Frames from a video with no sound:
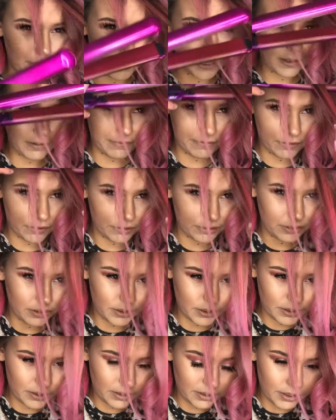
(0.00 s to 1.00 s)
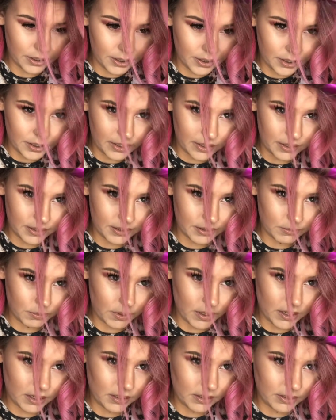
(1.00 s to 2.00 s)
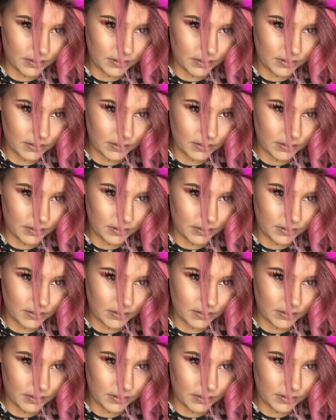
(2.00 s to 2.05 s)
at the front as well.